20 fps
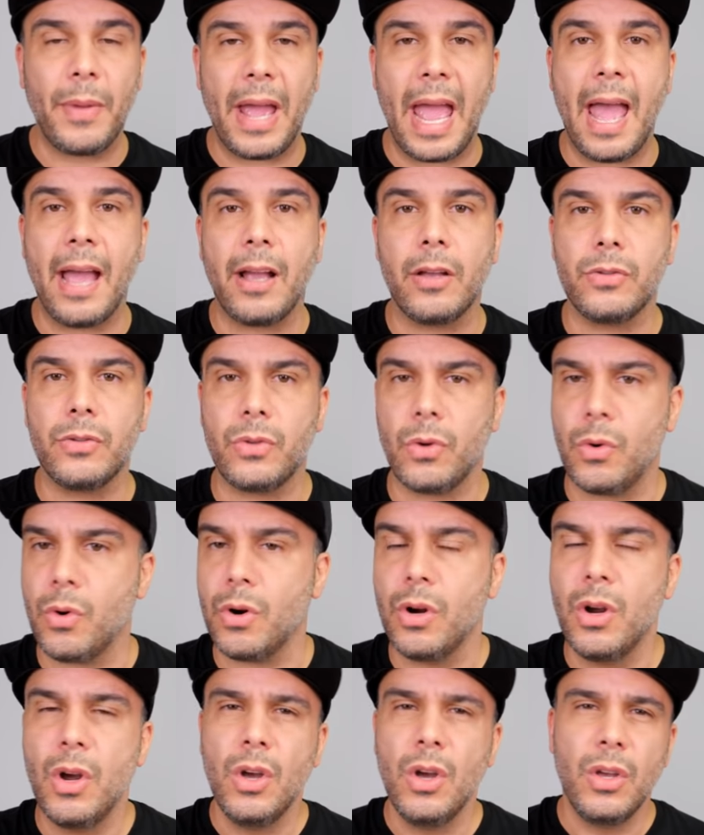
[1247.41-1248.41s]
bags
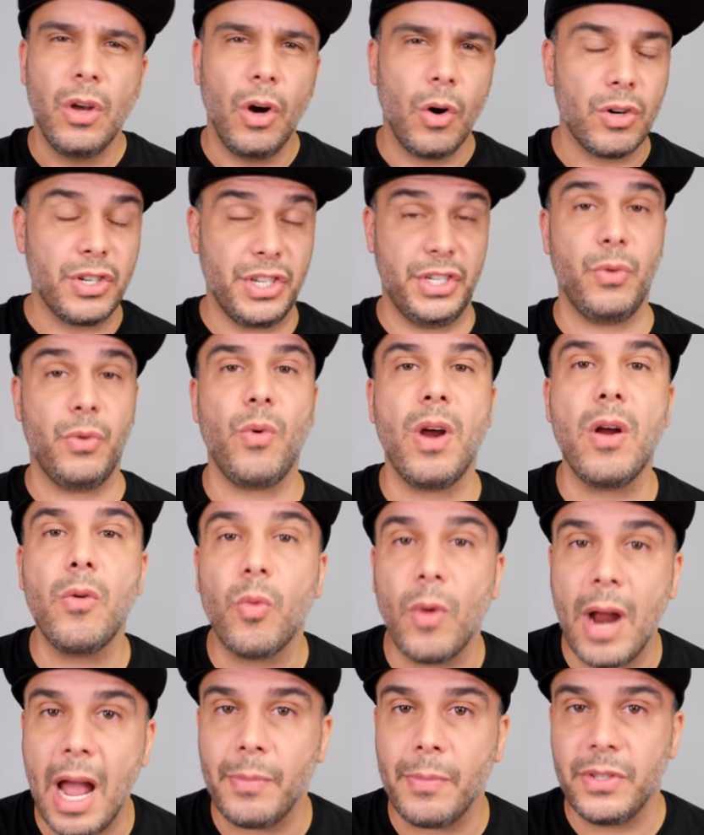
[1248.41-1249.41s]
or
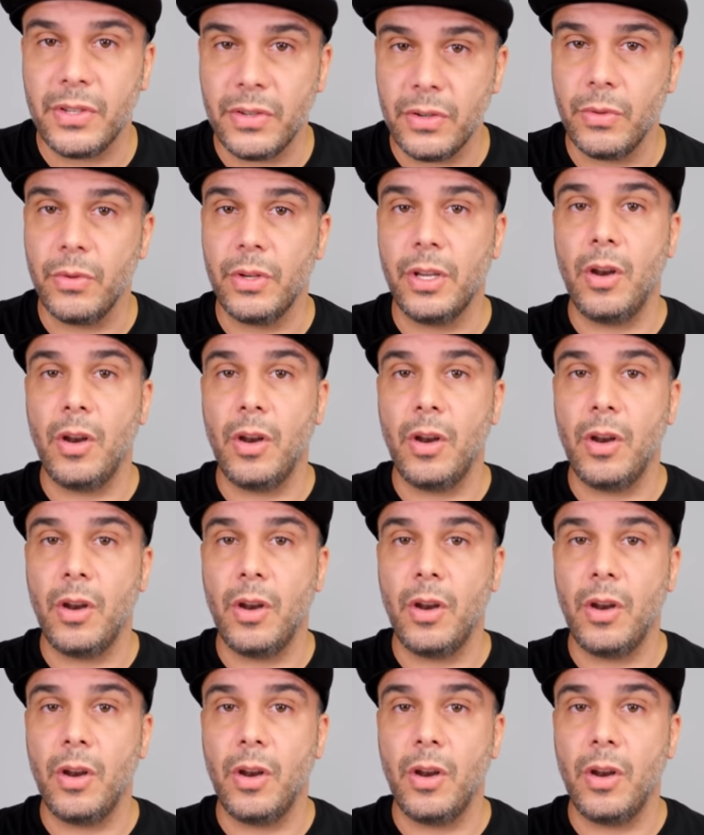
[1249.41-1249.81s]
saran wrap too.